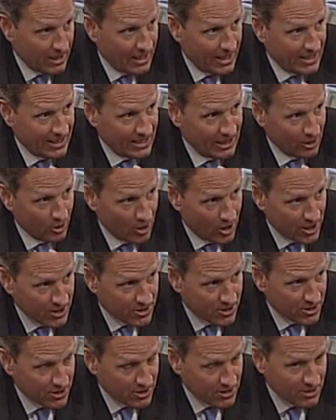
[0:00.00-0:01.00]
any
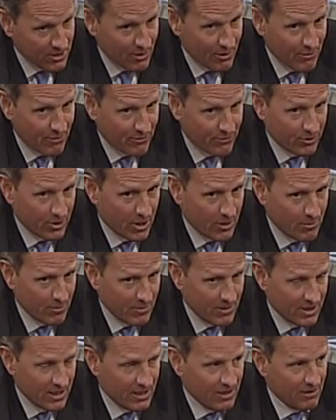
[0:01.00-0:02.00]
losses
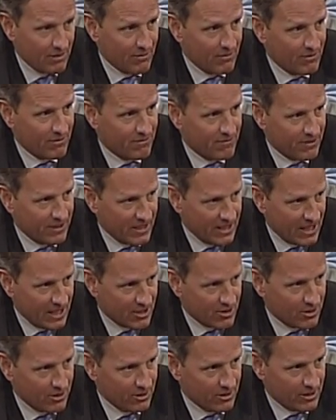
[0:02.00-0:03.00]
from the
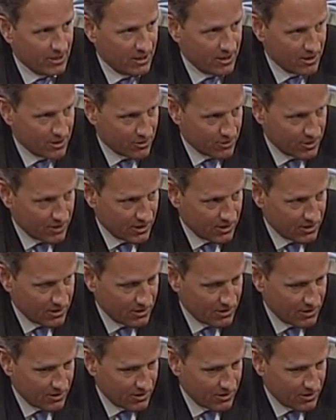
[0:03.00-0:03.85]
financial industry.